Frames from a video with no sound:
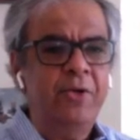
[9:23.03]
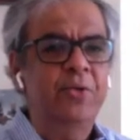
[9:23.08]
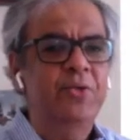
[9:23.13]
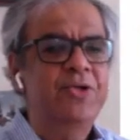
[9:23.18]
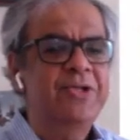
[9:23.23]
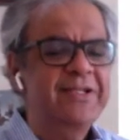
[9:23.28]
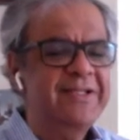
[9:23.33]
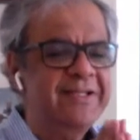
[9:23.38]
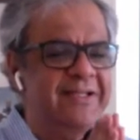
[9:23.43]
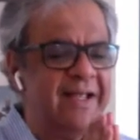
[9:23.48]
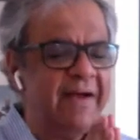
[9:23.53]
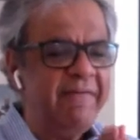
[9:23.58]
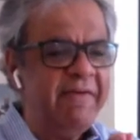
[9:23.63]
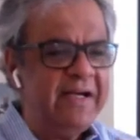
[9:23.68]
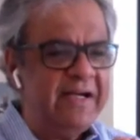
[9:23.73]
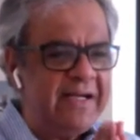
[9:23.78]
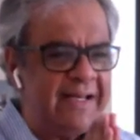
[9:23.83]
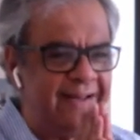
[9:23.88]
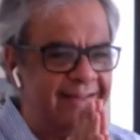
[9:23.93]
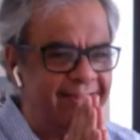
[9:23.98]
to
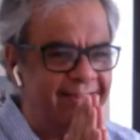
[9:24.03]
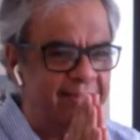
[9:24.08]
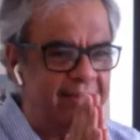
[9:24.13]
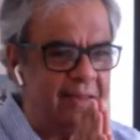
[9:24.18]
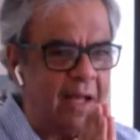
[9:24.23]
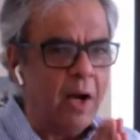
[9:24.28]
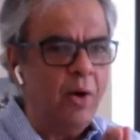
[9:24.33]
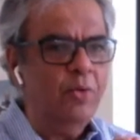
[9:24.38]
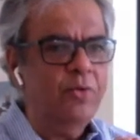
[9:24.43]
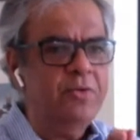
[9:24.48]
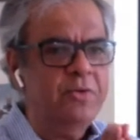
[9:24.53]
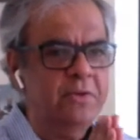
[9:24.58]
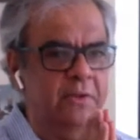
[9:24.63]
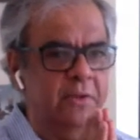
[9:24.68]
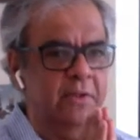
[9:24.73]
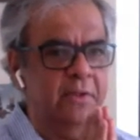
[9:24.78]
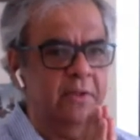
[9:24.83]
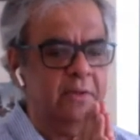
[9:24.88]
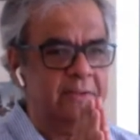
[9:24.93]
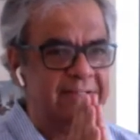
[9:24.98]

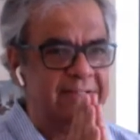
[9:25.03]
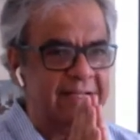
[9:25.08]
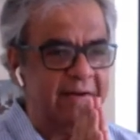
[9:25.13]
70,000